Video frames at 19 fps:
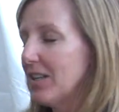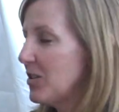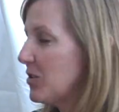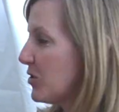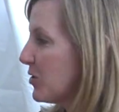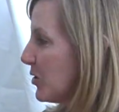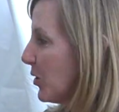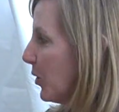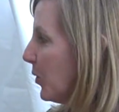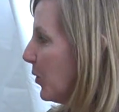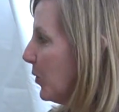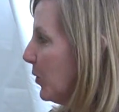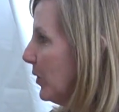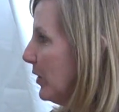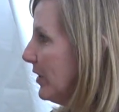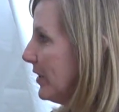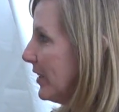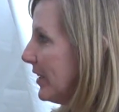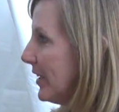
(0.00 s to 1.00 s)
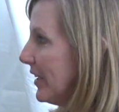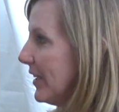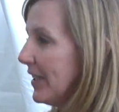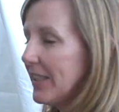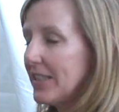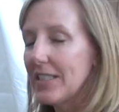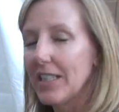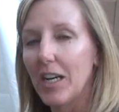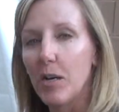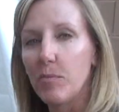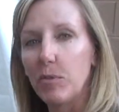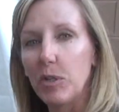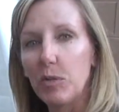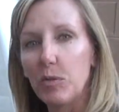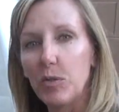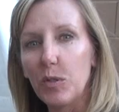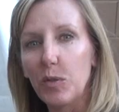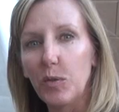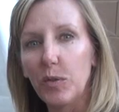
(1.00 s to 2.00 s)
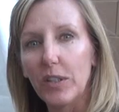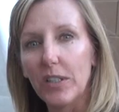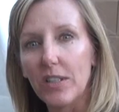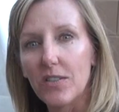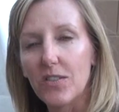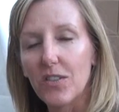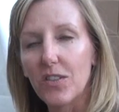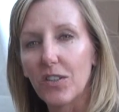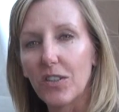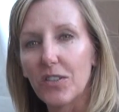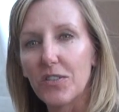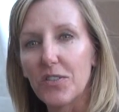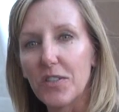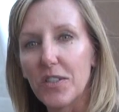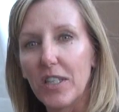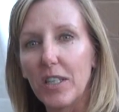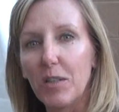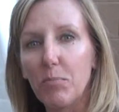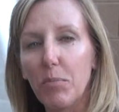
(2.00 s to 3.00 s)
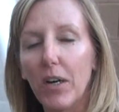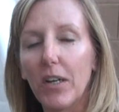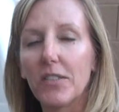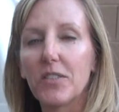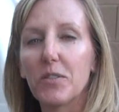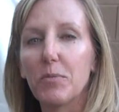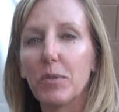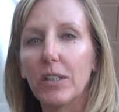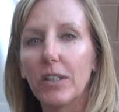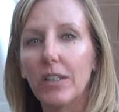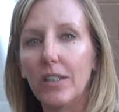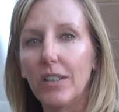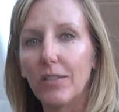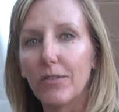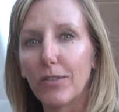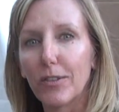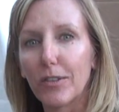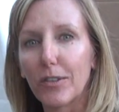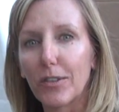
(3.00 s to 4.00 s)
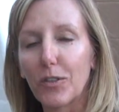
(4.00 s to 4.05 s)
So anytime you do this, there's the possibility for